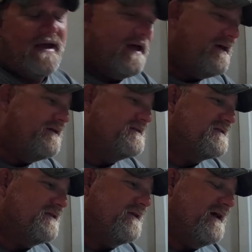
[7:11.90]
And I'll use
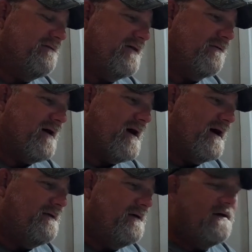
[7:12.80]
a little heavier
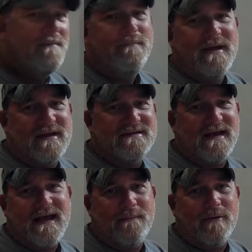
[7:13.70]
rod because
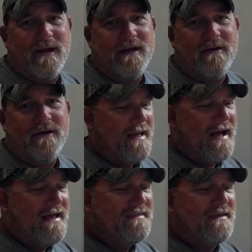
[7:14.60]
I got braid on it.
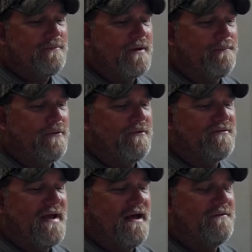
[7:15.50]
I think what it boils
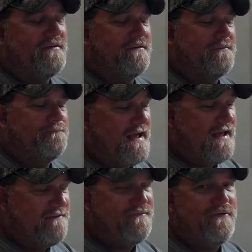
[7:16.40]
down to,
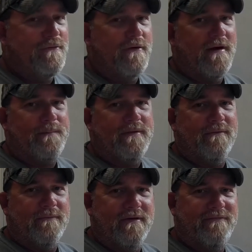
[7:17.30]
if you are up in
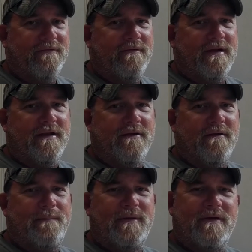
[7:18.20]
the river and
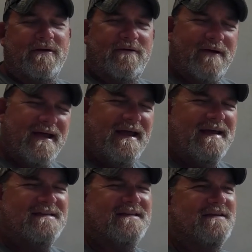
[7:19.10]
you're up in the
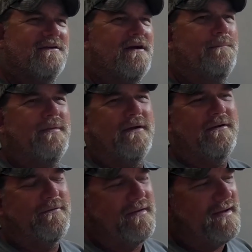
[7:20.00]
creeks and you're up there
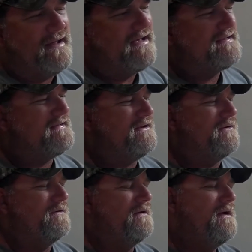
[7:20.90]
doing this and
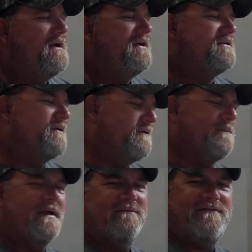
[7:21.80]
you're
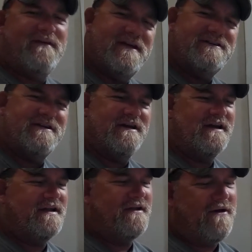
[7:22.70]
tournament fishing
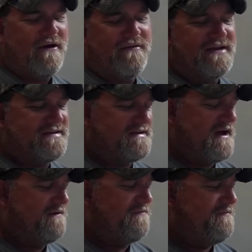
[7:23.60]
and all this
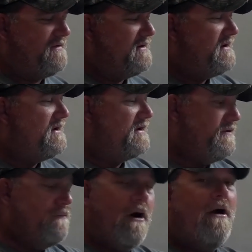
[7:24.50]
stuff,
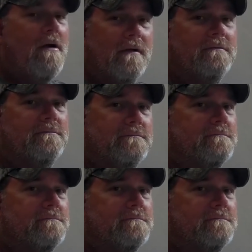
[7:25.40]
you are.